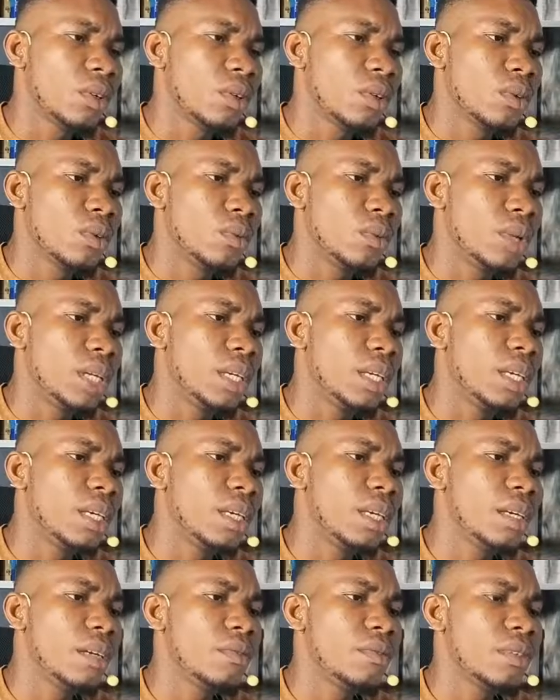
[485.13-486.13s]
we
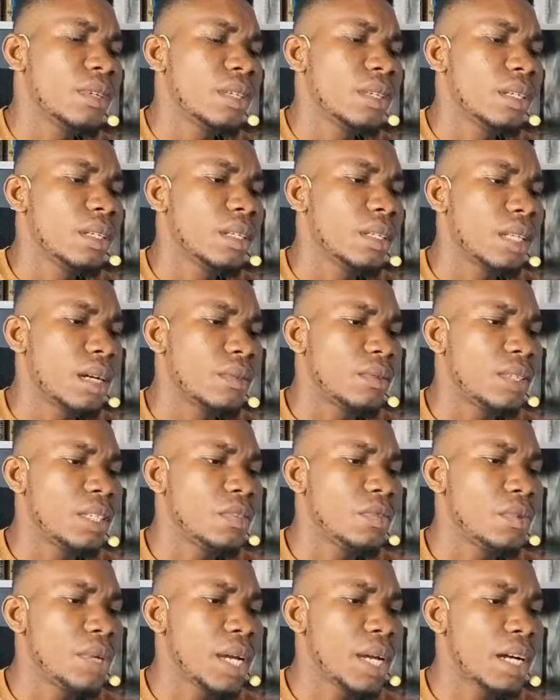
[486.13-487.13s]
give. Now,
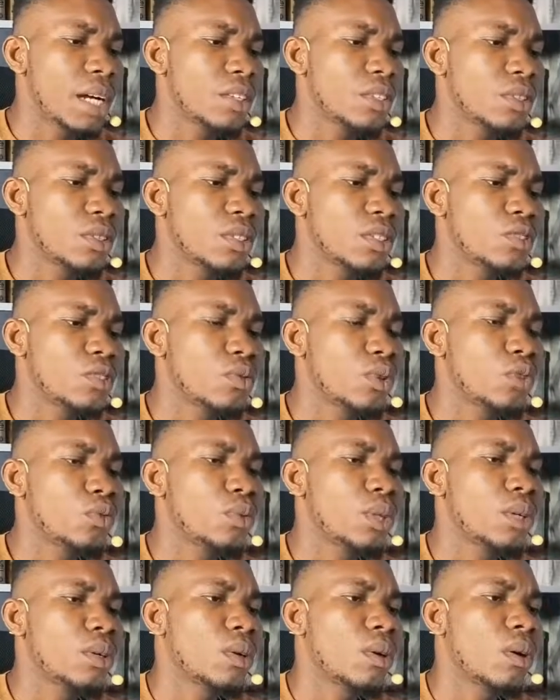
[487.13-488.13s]
this reaction is what
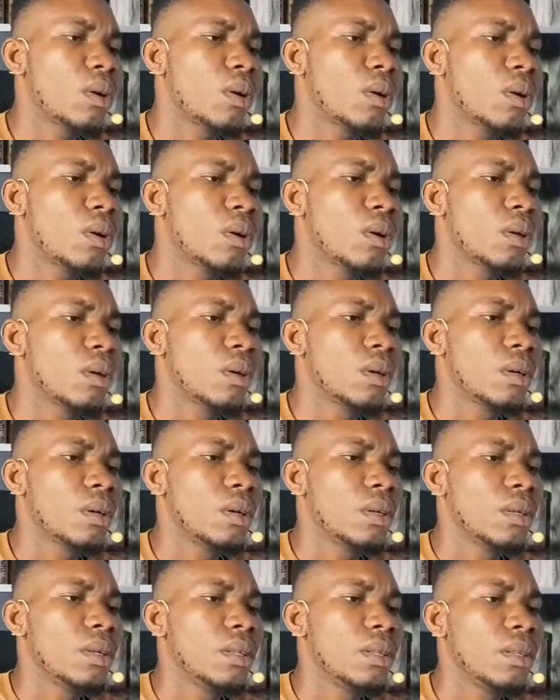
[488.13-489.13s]
we call
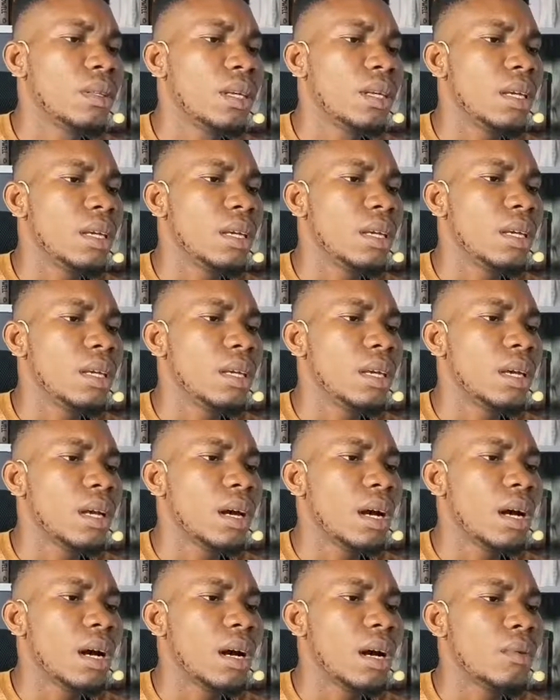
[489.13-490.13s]
the
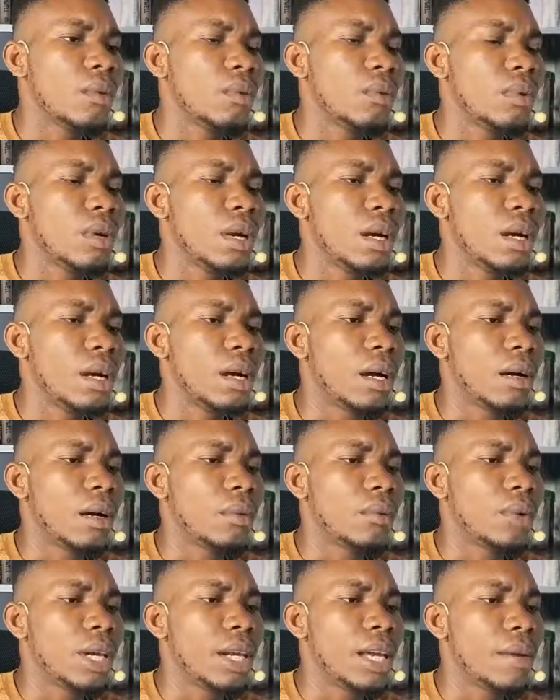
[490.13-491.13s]

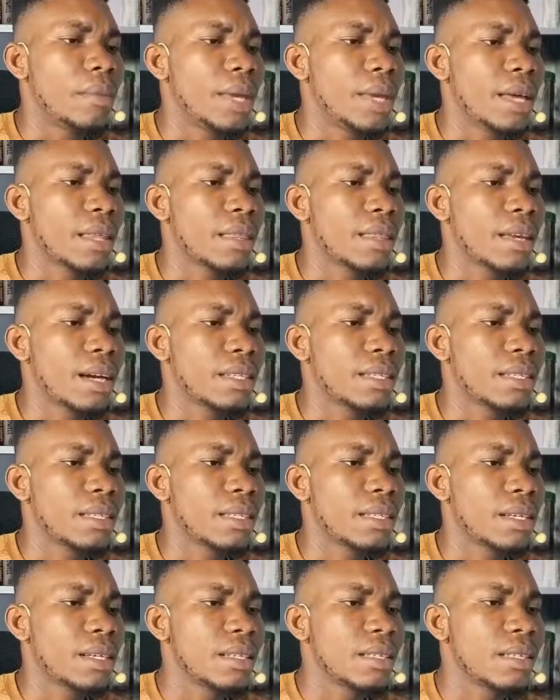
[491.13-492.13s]
William ether
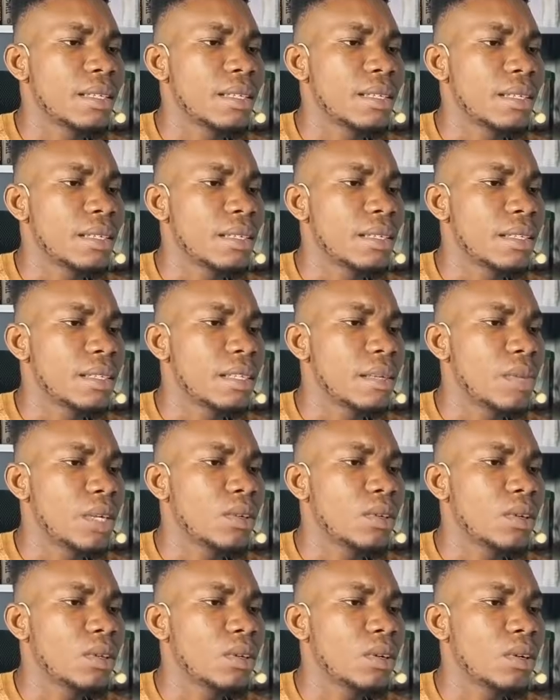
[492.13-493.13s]
synthesis. It's a
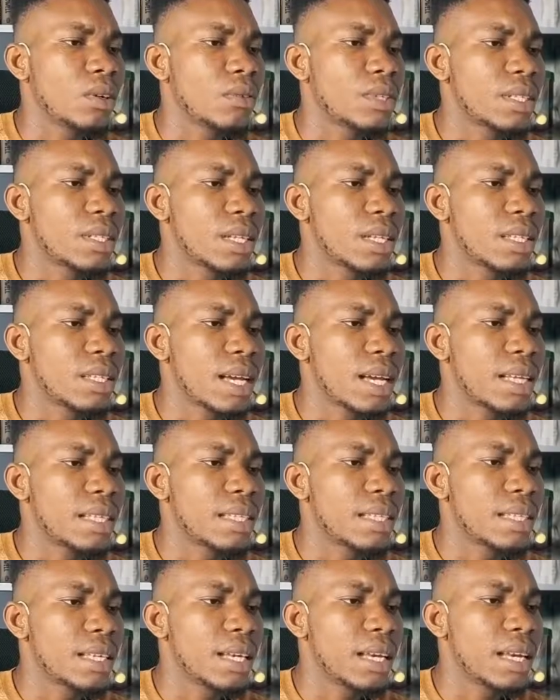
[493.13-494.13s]
method of
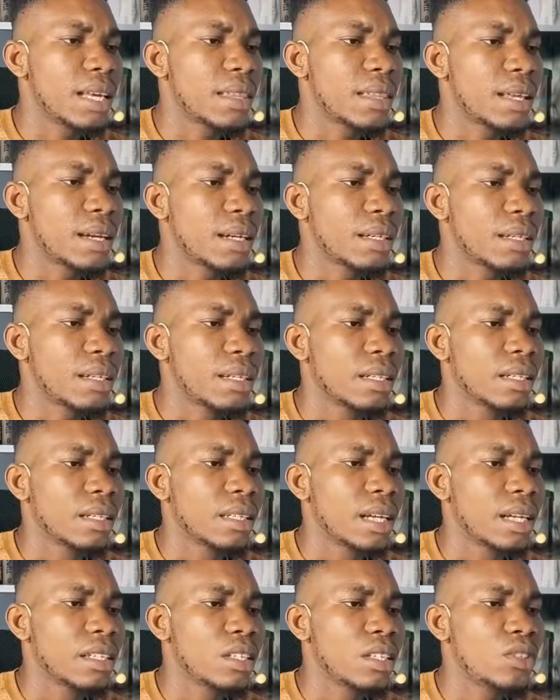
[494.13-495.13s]
synthesizing ether.
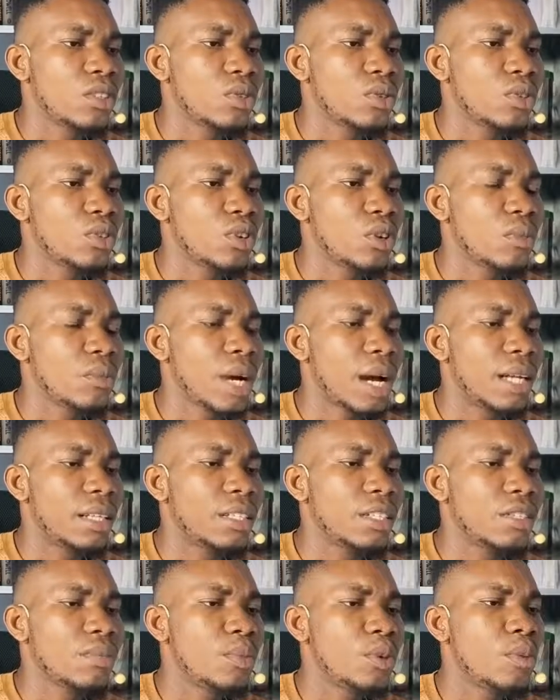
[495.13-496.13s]
Now, this sodium and
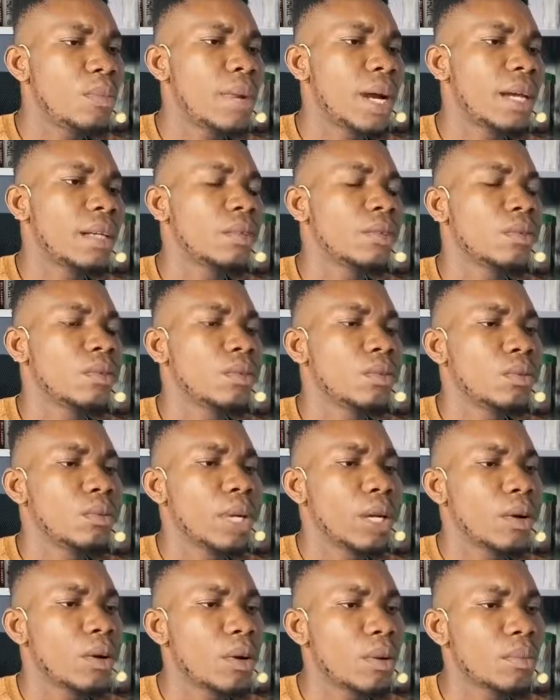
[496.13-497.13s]
this bromine will
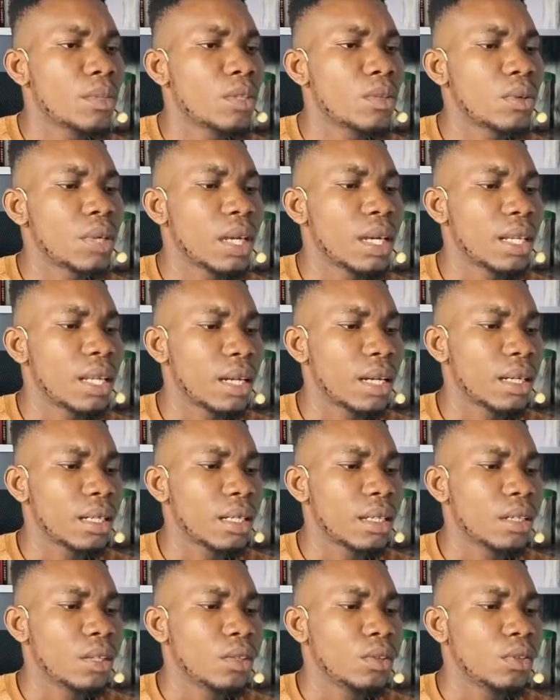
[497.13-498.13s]
come together
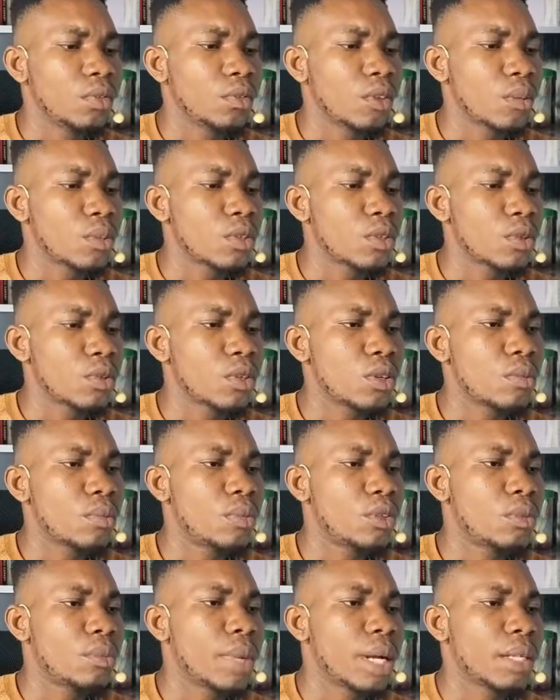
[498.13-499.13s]
to form sodium
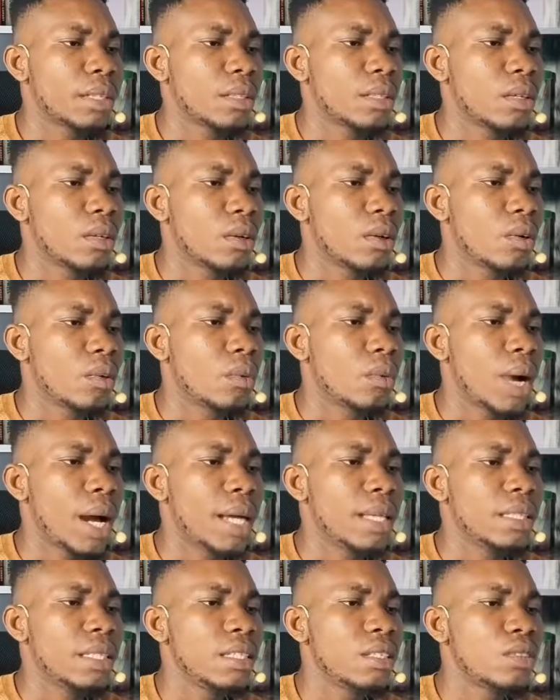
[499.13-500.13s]
bromine. Why
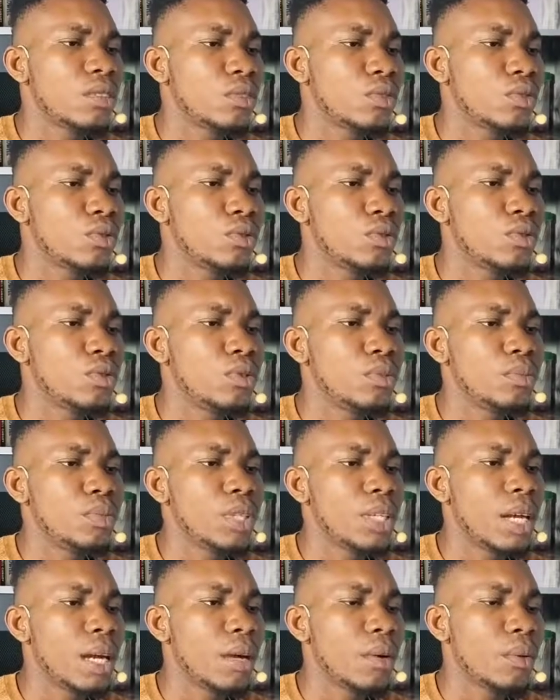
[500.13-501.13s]
these 2 groups
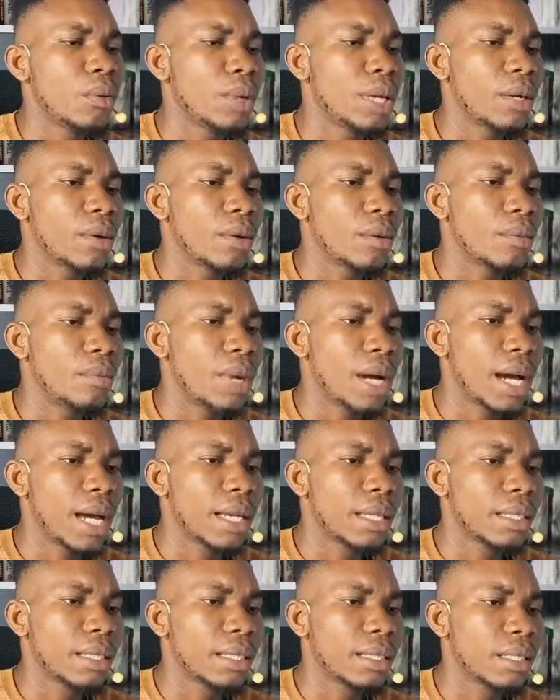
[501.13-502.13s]
here we
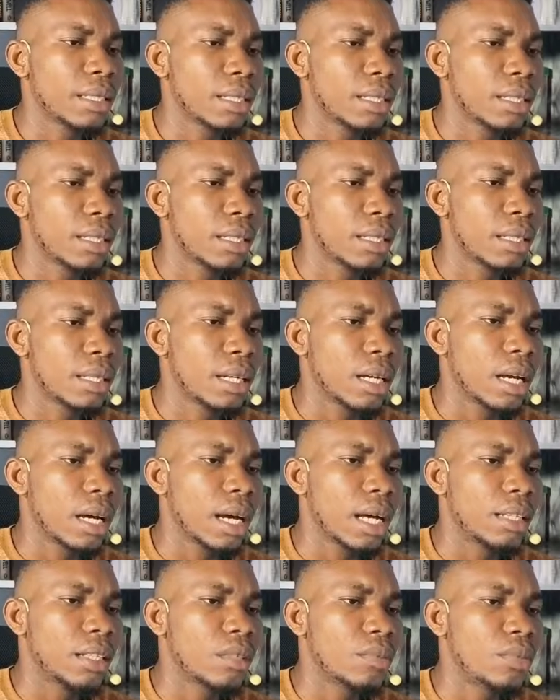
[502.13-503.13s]
combine,
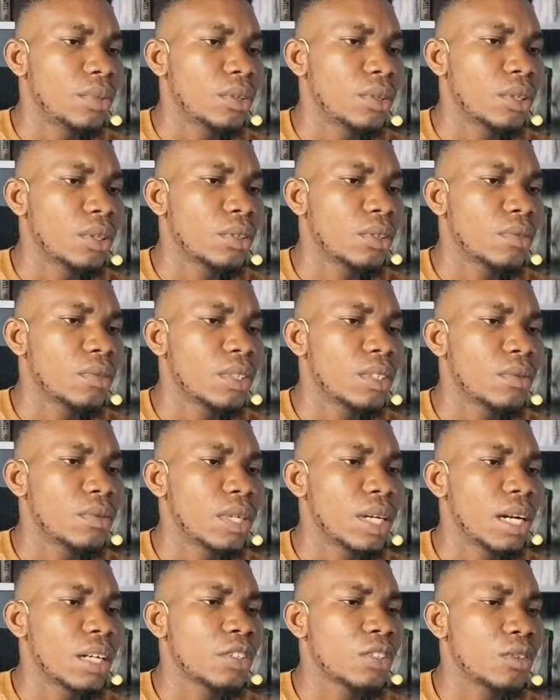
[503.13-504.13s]
and the product of this
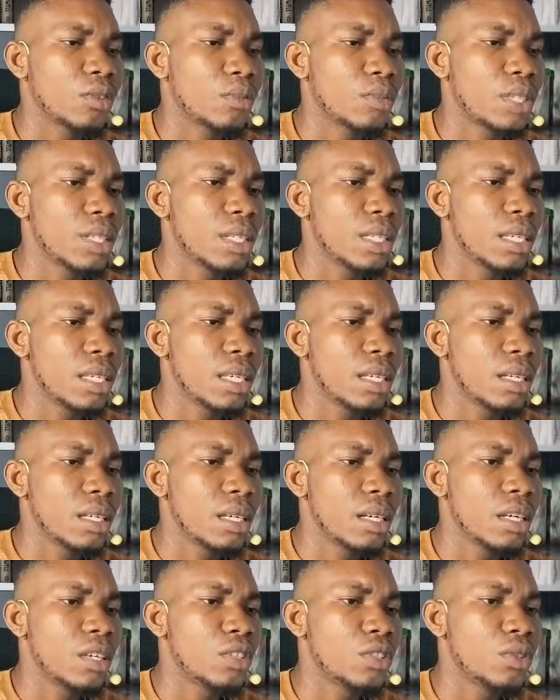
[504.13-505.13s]
reaction will be
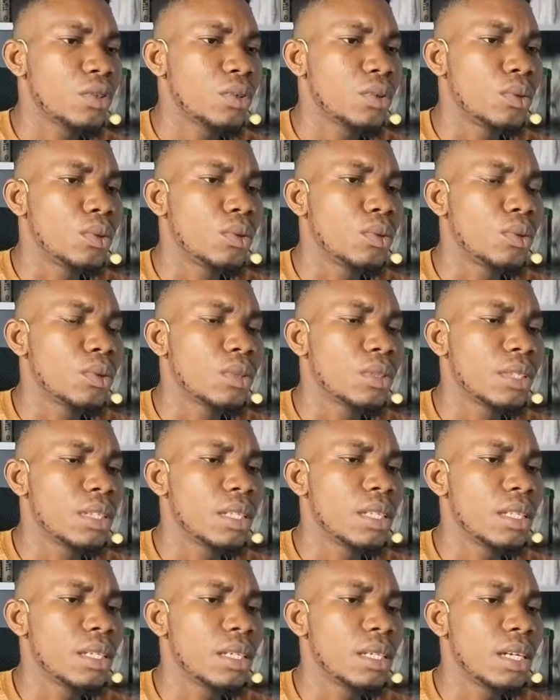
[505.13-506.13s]
CHO,
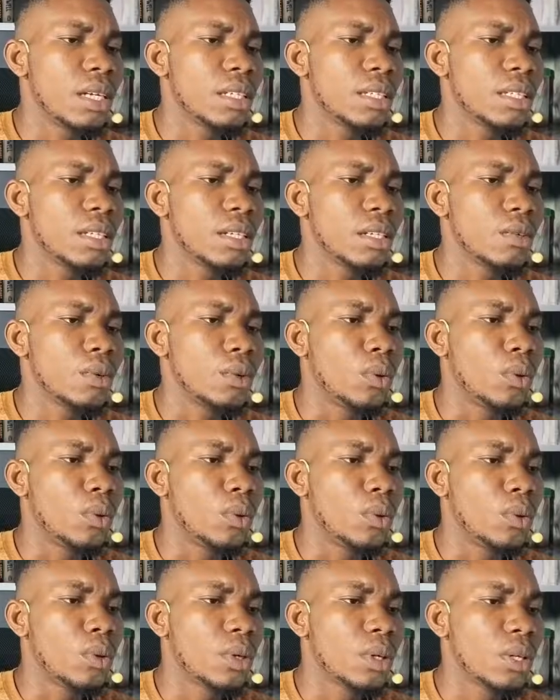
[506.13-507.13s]

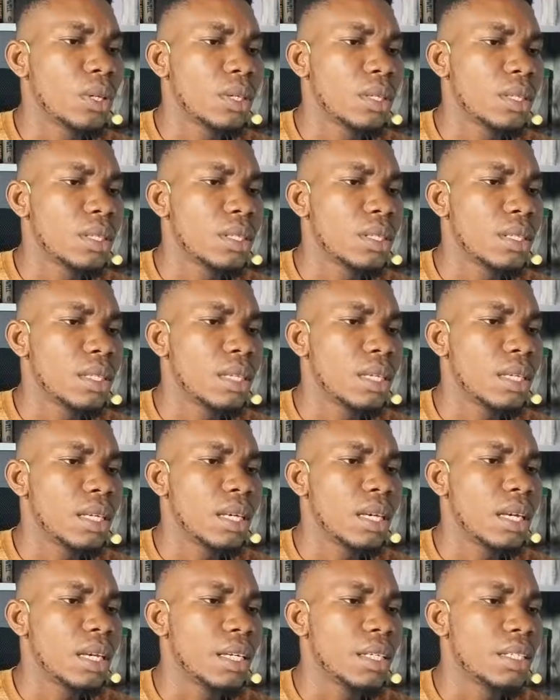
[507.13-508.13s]
CH3O,
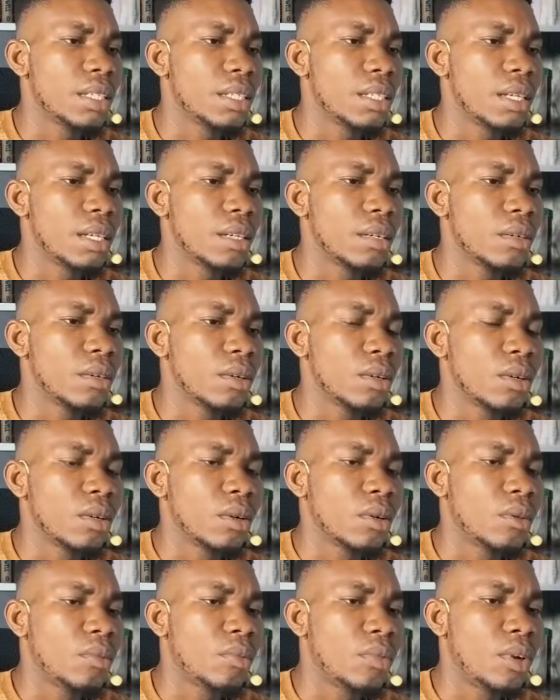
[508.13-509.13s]
CH3
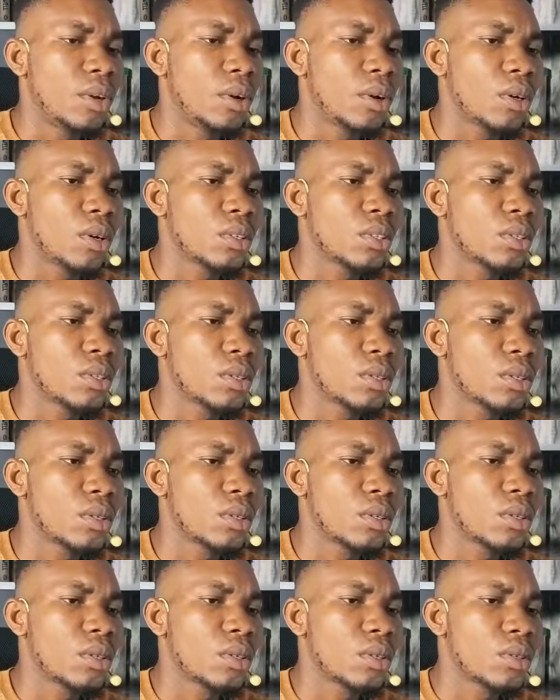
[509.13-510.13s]
plus
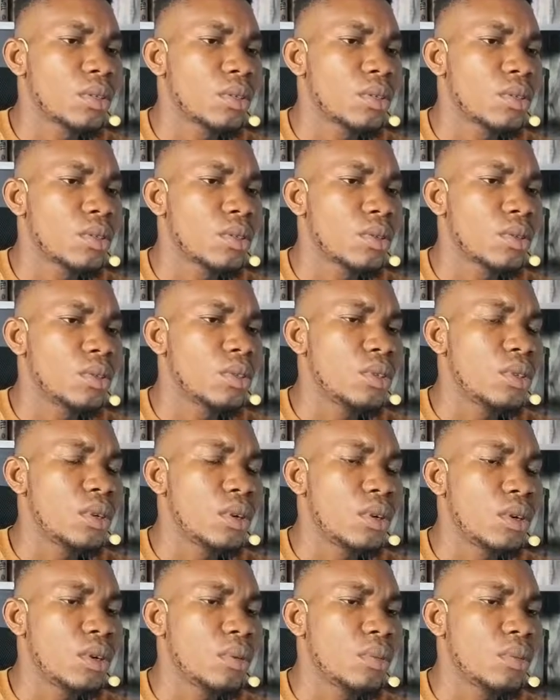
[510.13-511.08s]
sodium